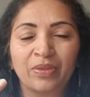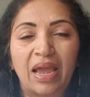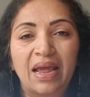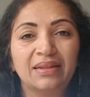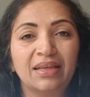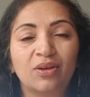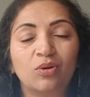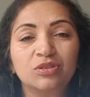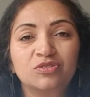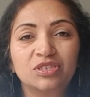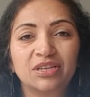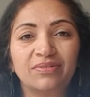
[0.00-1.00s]
and they are
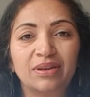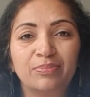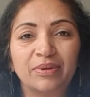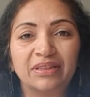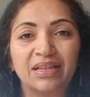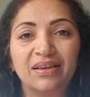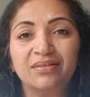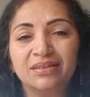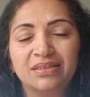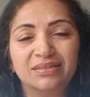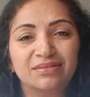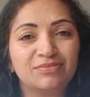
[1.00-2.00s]
also developing their
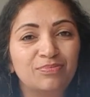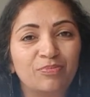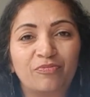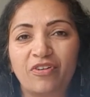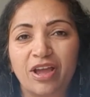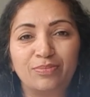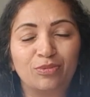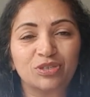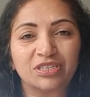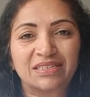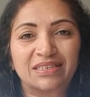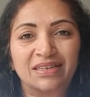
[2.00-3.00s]
fine
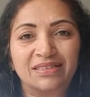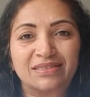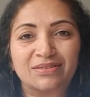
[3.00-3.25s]
motor skills.